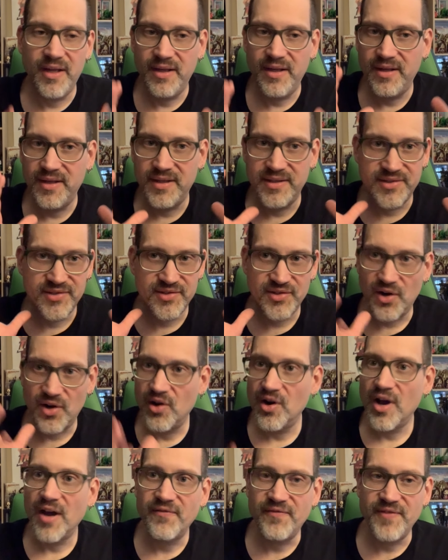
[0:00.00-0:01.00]
It
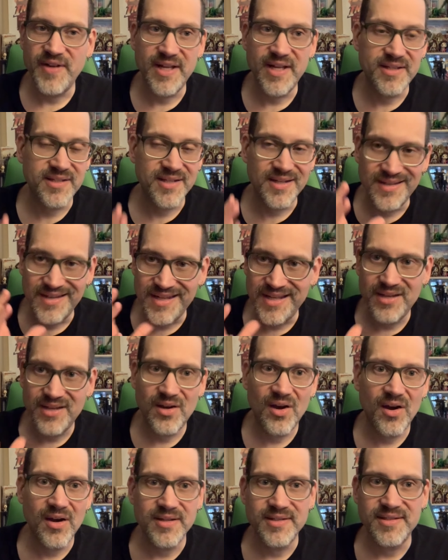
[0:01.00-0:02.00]
started off neat. It's a neat
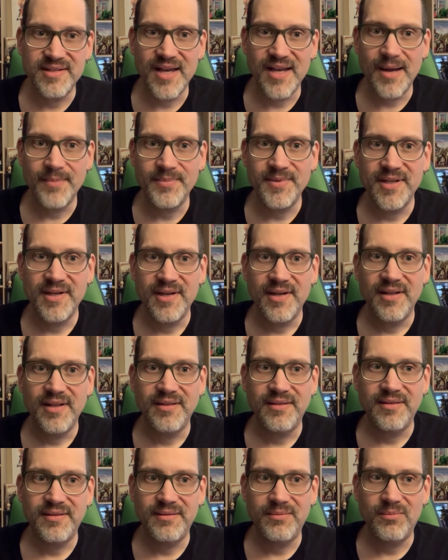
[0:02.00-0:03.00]
concept,
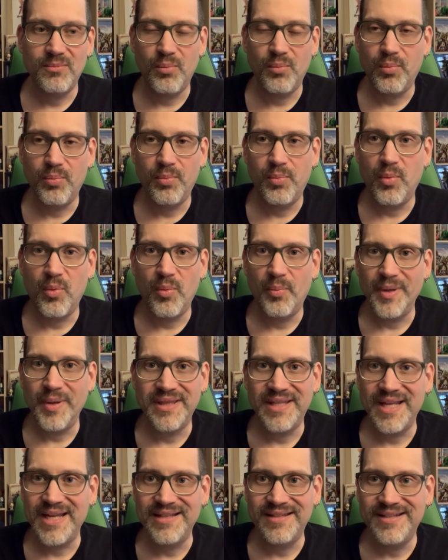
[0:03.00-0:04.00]
but
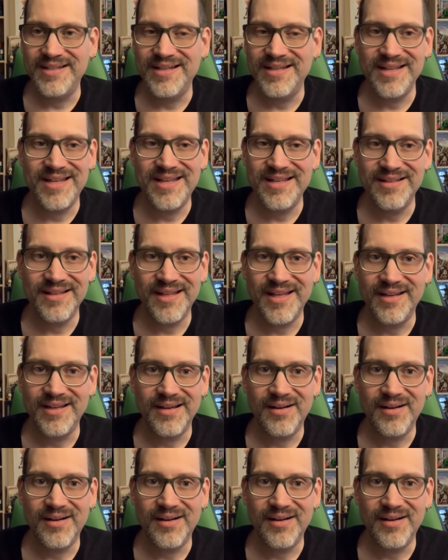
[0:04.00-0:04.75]
they did he like